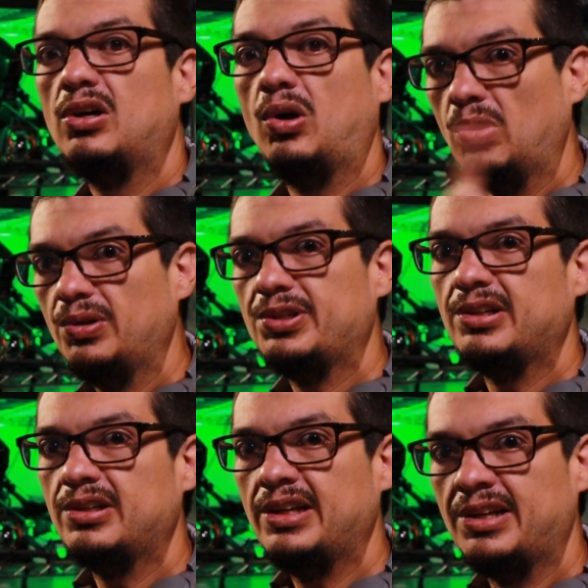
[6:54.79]

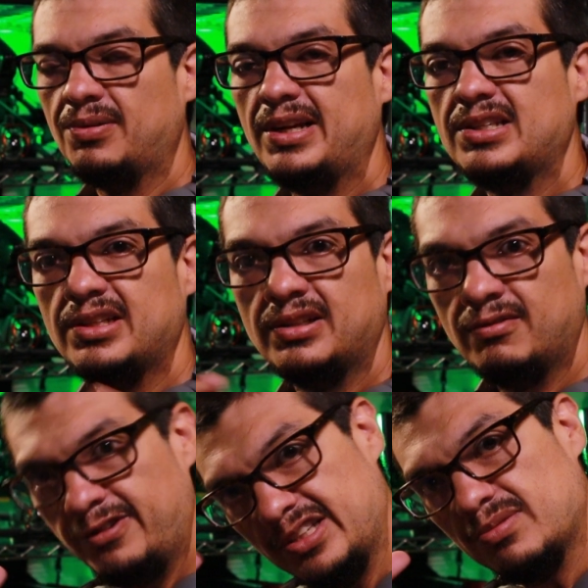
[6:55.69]
older iteration
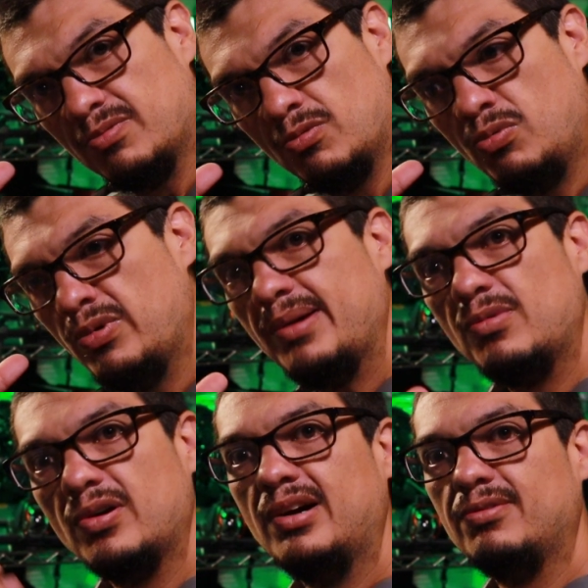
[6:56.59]
fits way
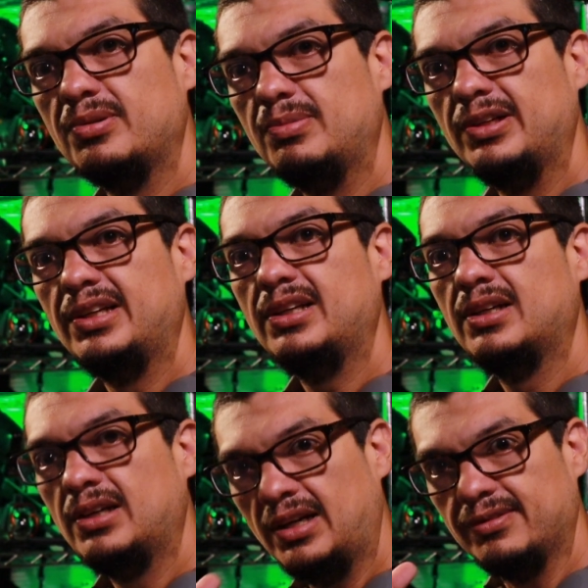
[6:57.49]
more comfortably
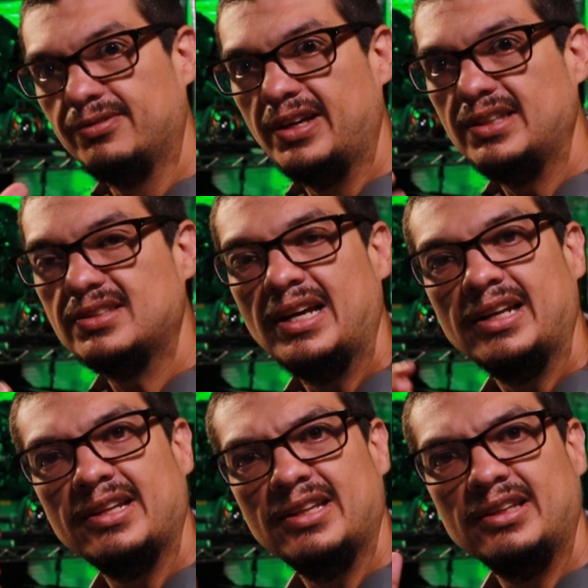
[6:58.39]
on the face,
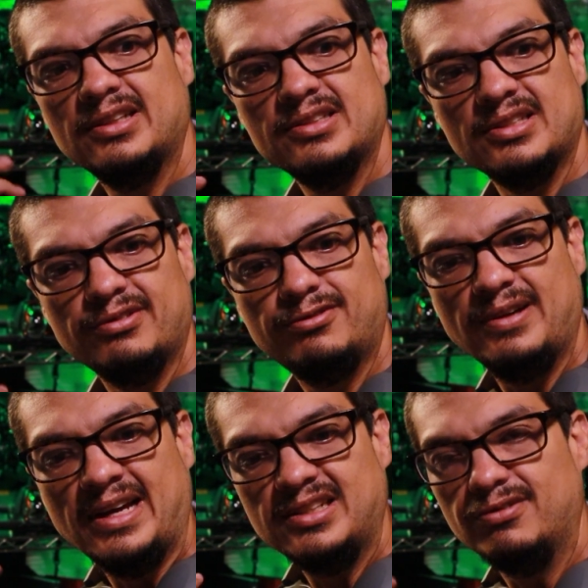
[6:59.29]
and I think there's a
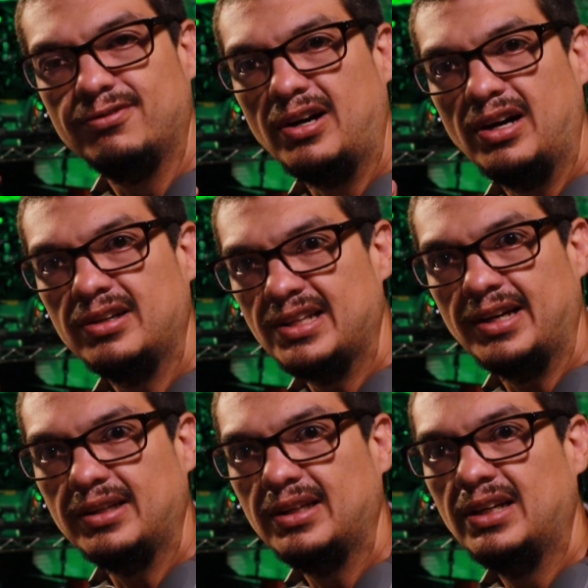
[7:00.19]
anti-fog
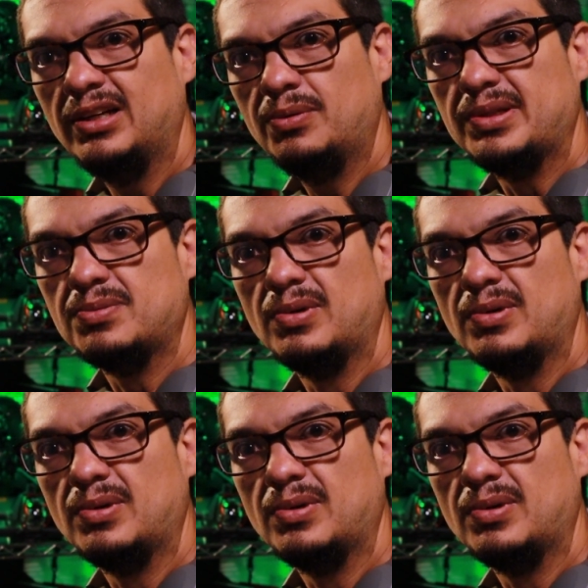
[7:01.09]
tech which